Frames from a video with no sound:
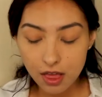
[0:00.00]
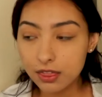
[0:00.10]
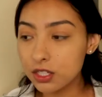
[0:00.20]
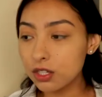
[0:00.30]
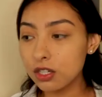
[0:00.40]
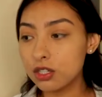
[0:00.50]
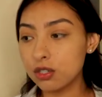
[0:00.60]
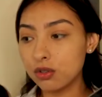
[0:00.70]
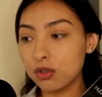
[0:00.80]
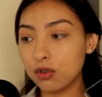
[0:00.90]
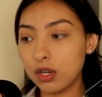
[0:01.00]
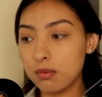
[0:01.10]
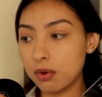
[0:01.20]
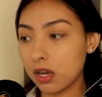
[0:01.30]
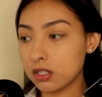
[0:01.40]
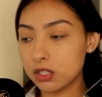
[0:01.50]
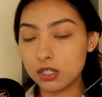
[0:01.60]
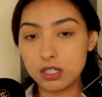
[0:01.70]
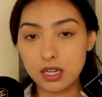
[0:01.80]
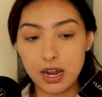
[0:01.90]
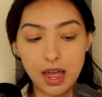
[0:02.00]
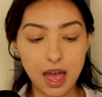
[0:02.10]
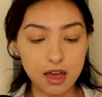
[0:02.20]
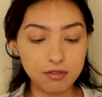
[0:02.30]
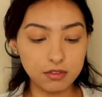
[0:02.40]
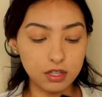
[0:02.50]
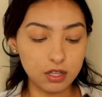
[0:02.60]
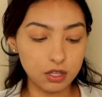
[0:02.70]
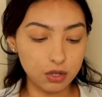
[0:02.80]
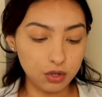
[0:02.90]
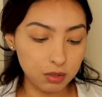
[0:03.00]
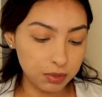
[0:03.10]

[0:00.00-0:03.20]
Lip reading: These are the two cream bronzers that I have, the Huda